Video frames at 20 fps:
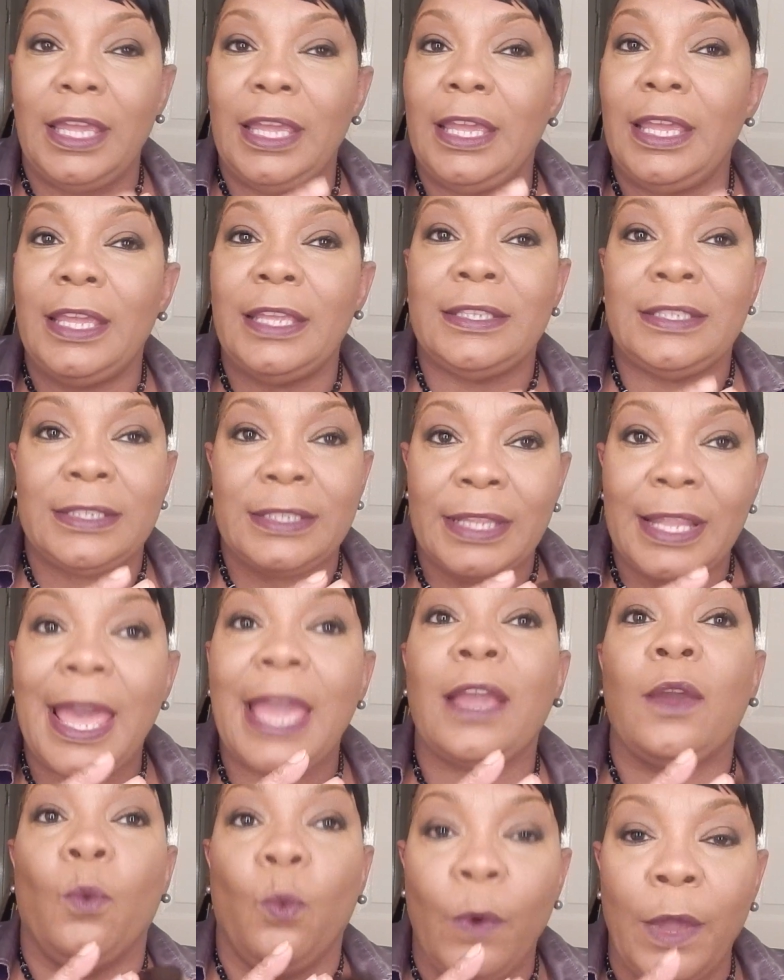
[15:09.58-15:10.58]
it's
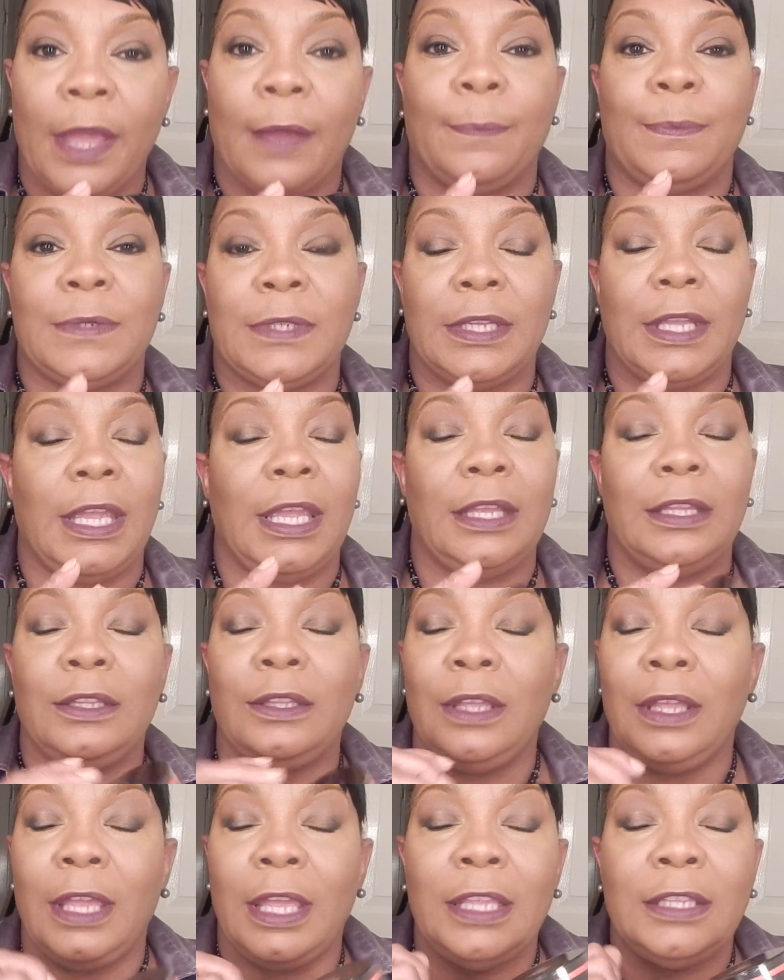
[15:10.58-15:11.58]
like whipped.
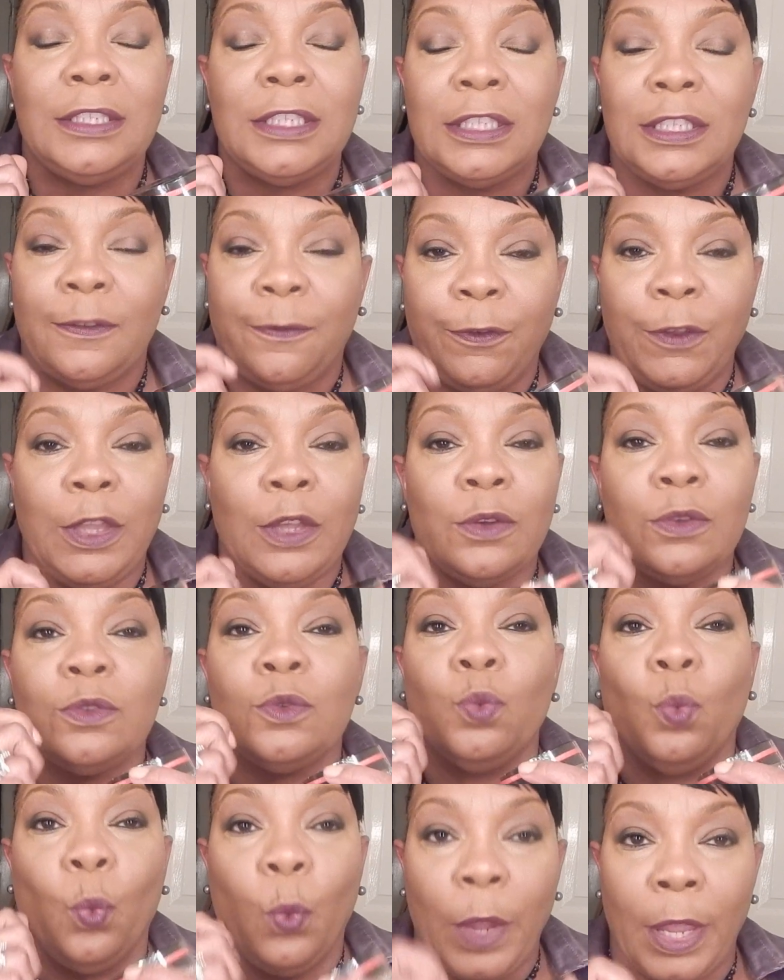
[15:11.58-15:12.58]
It just
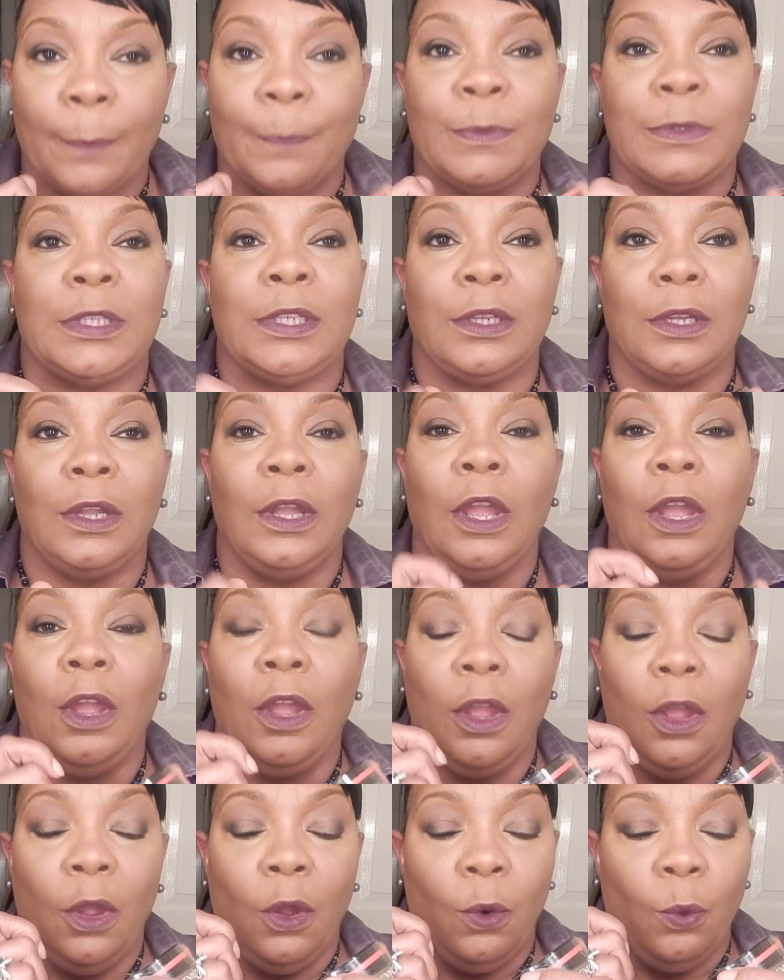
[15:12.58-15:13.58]
feels whipped
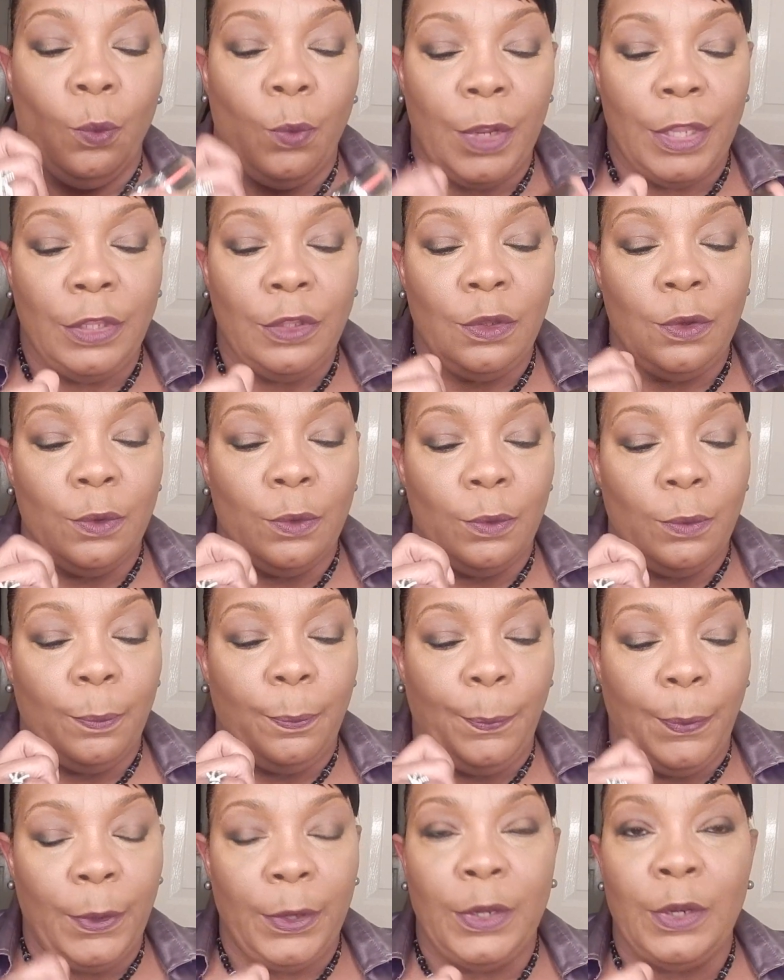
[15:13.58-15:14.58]
when you
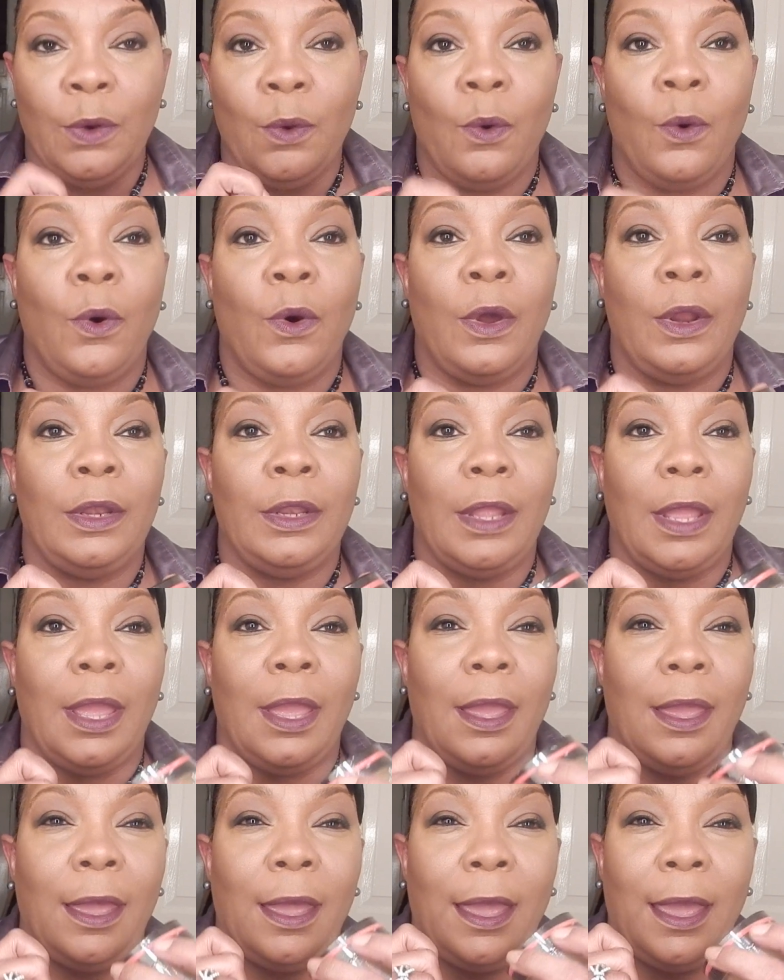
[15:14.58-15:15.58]
put it on.
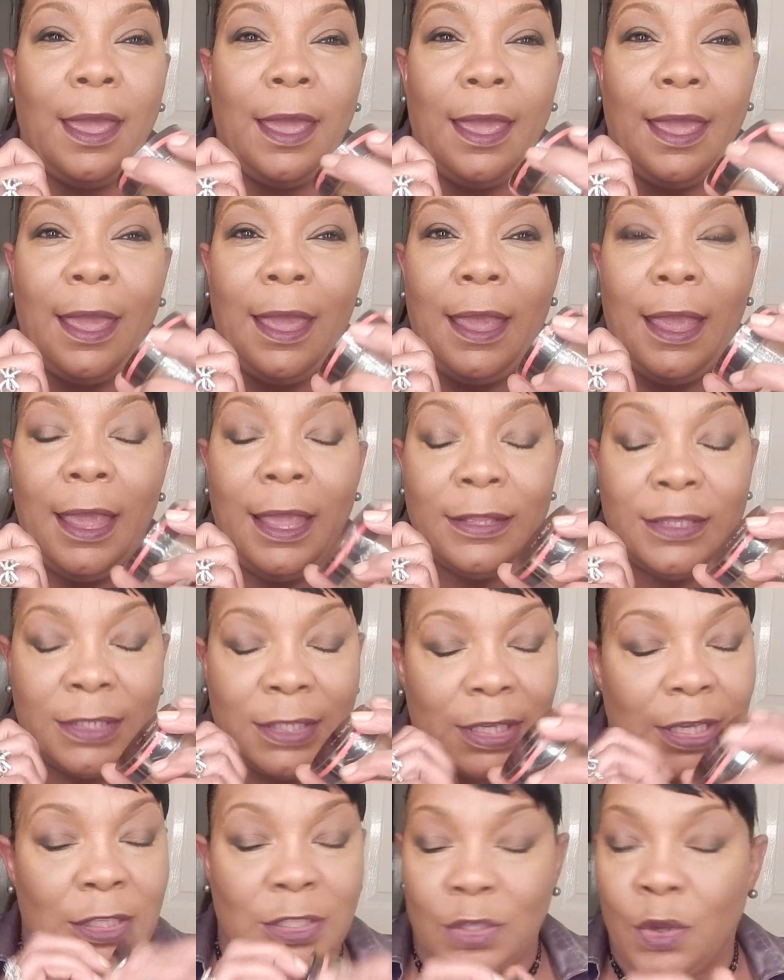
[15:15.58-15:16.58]

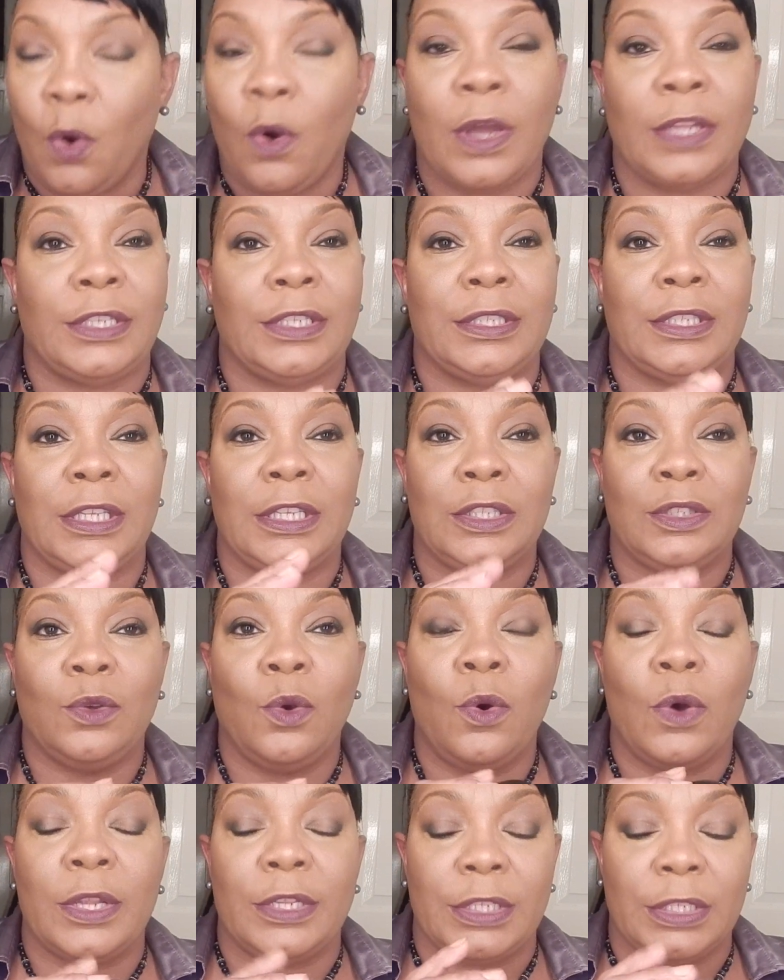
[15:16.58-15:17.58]
It's gorgeous. It's
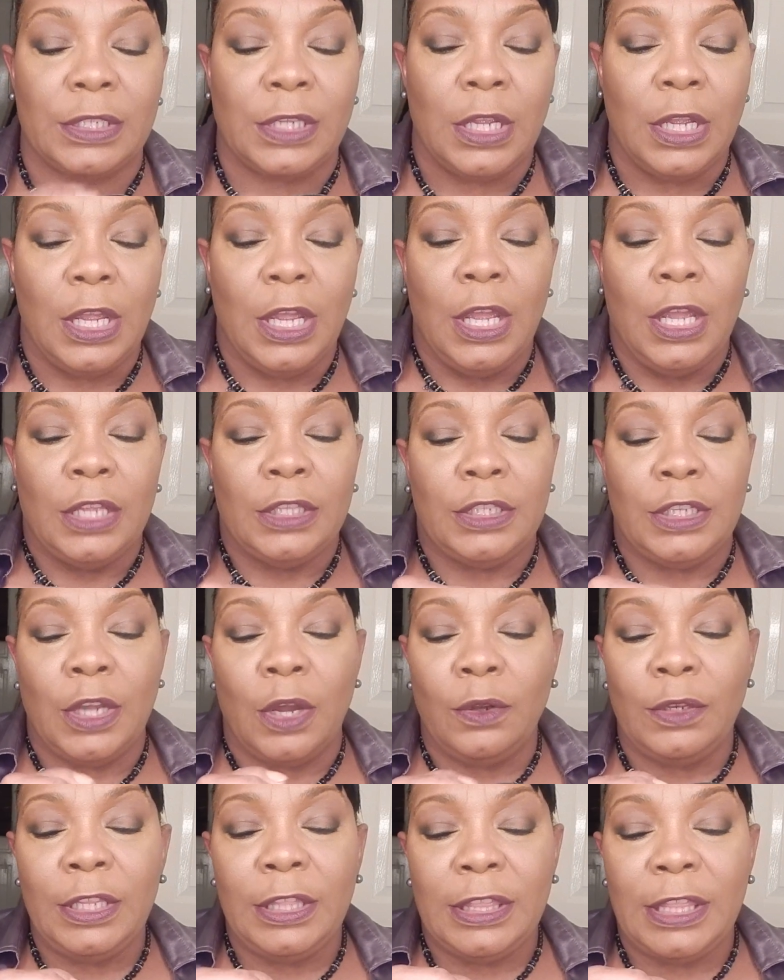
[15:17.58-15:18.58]
gorgeous. The
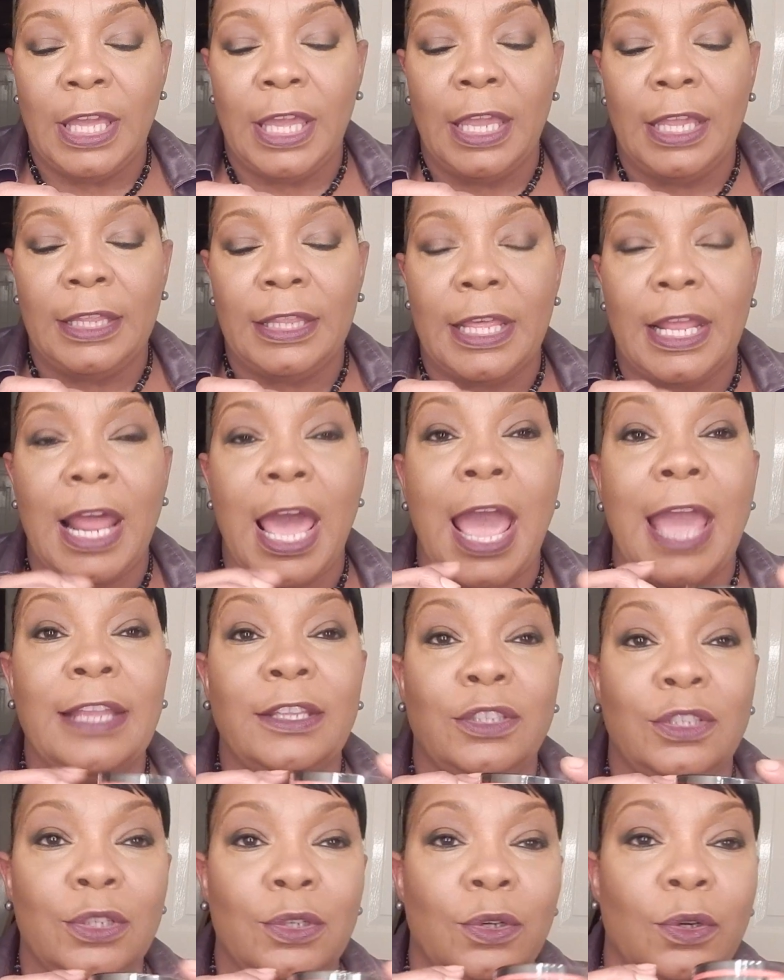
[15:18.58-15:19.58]
only thing that I
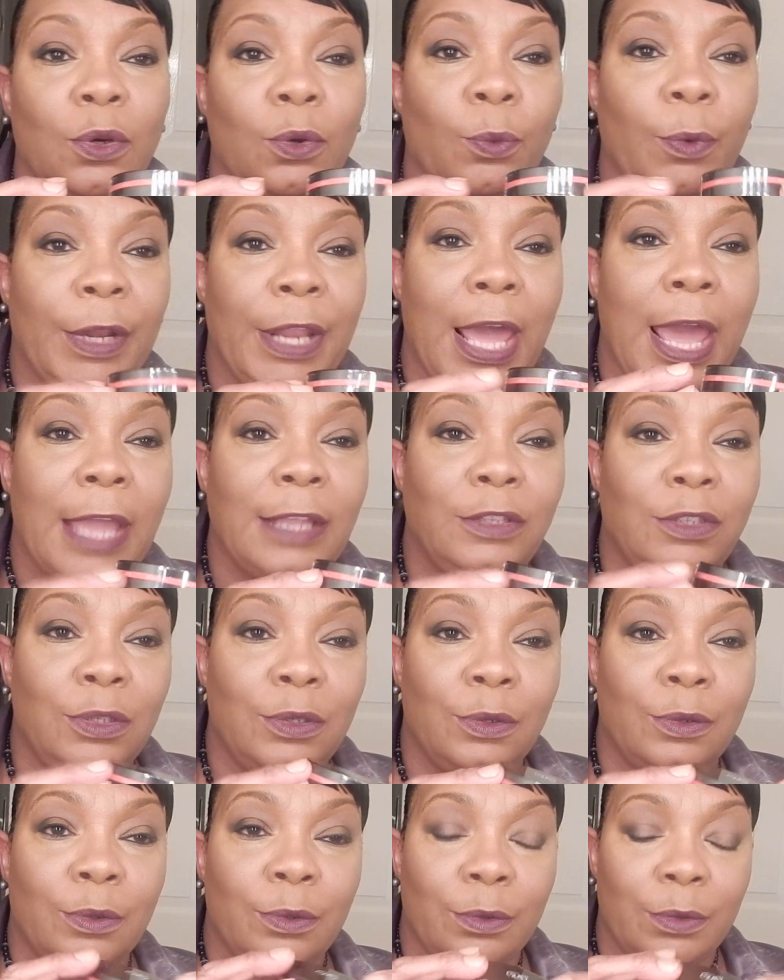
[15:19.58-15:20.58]
do when I
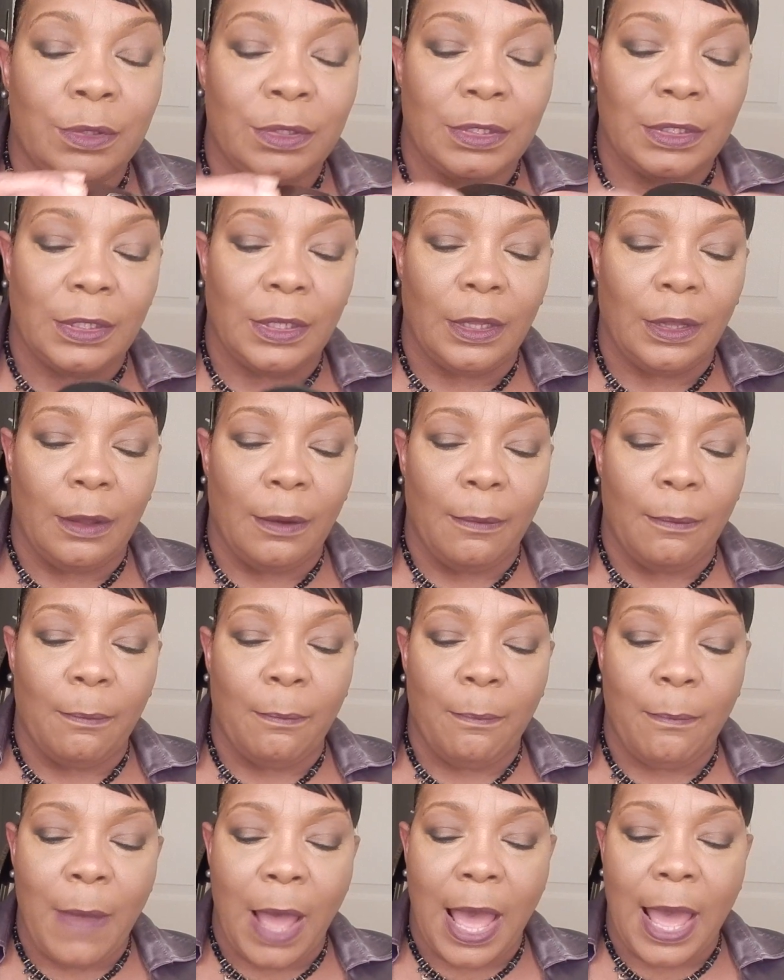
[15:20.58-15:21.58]
use
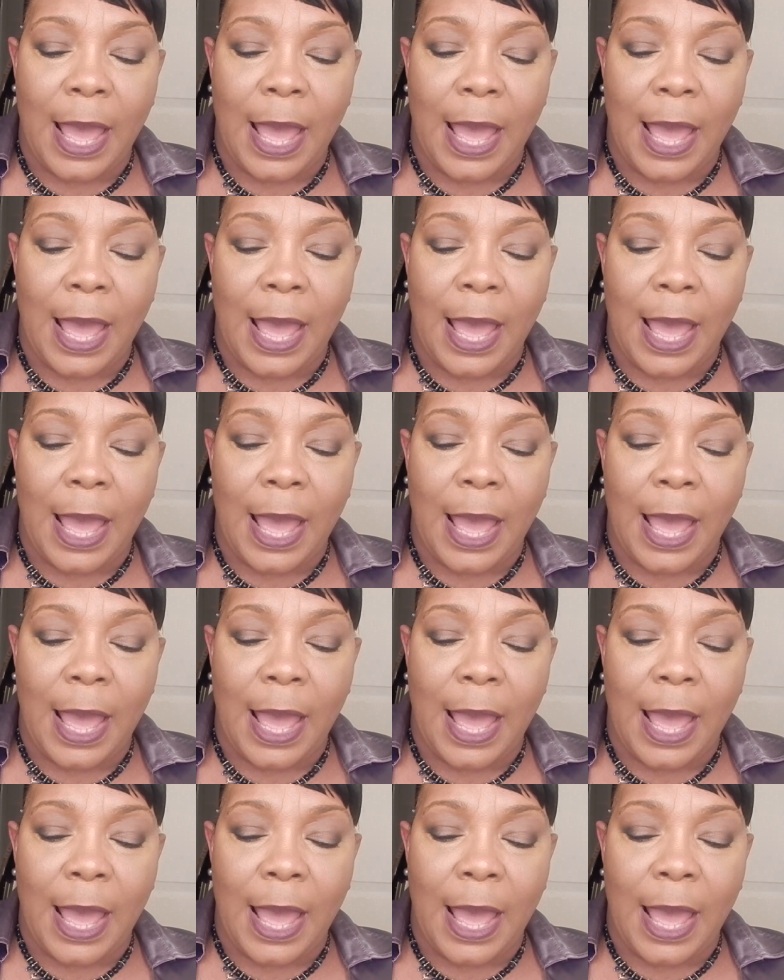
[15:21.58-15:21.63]
when